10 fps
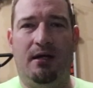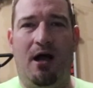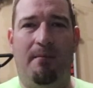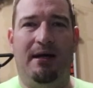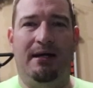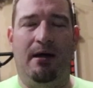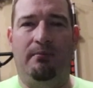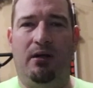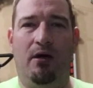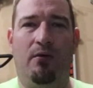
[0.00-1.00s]
Comment
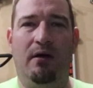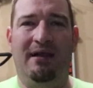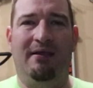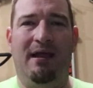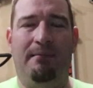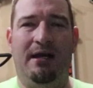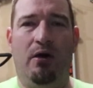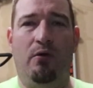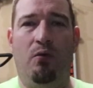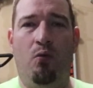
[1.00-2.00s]
down below, let me
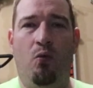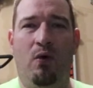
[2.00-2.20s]
know